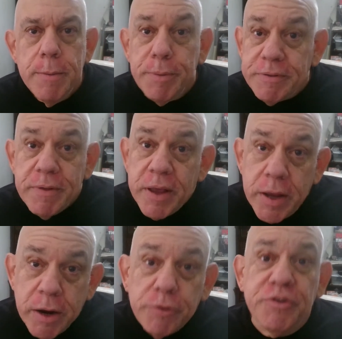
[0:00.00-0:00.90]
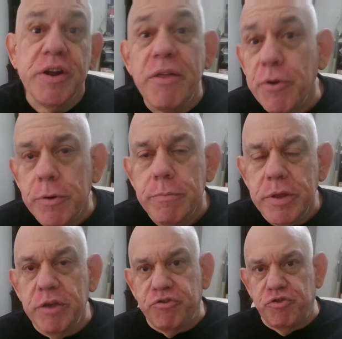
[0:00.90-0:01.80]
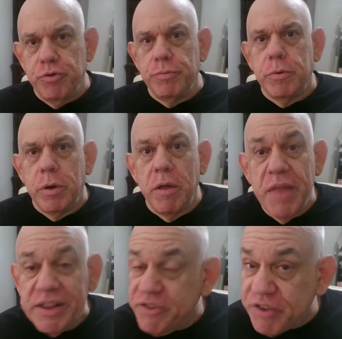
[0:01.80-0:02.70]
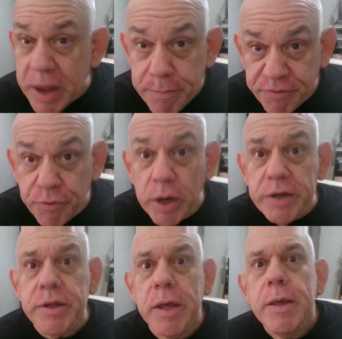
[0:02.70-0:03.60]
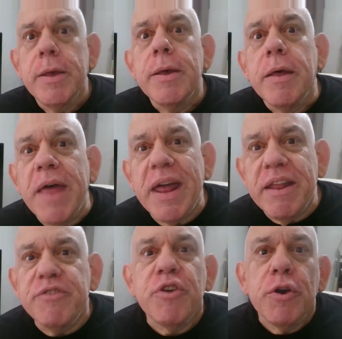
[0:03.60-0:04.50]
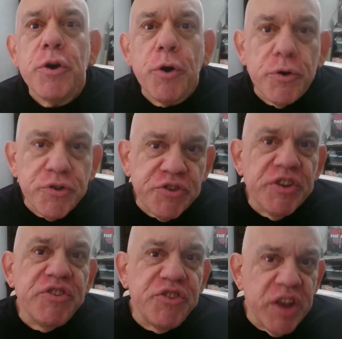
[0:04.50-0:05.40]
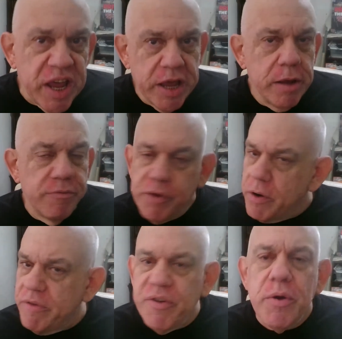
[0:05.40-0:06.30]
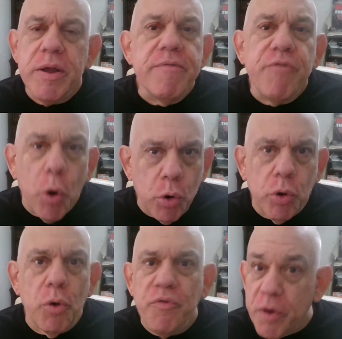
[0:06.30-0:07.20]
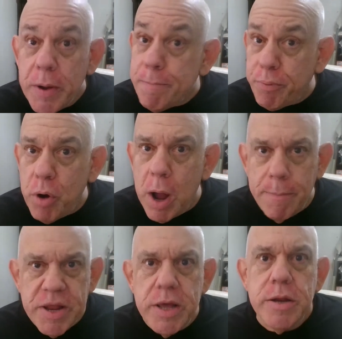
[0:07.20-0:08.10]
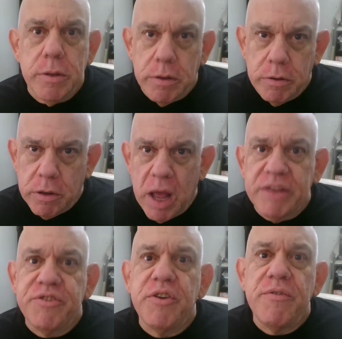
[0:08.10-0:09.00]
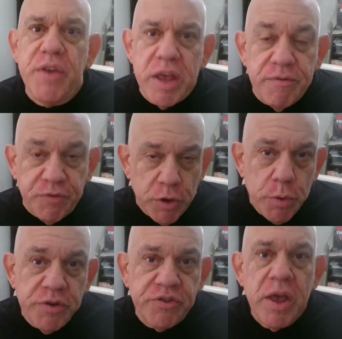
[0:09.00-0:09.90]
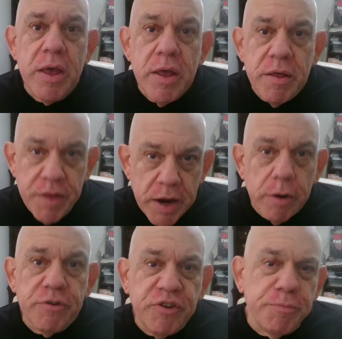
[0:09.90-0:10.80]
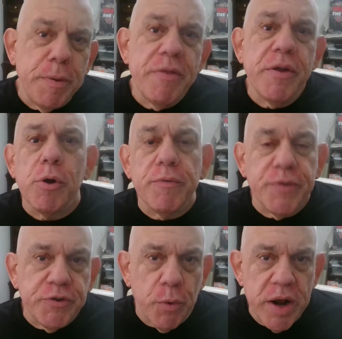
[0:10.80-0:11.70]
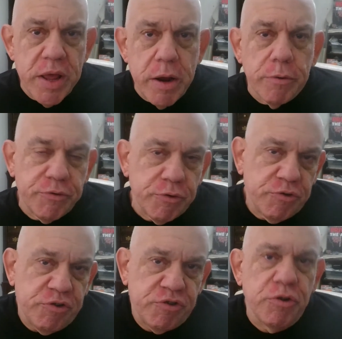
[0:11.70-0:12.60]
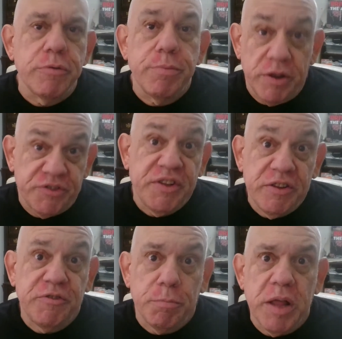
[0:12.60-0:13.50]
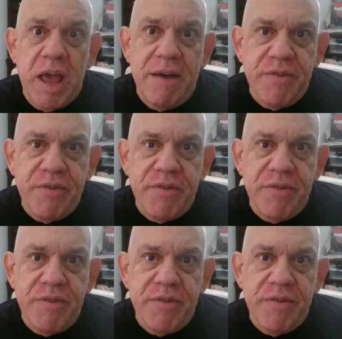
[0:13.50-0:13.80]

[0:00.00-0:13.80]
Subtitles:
But here's another issue on that same front. That is Kirsten Z. Very, very vocal, very prominent, lots of influence there. She's been there over 20 years, so she should ostensibly have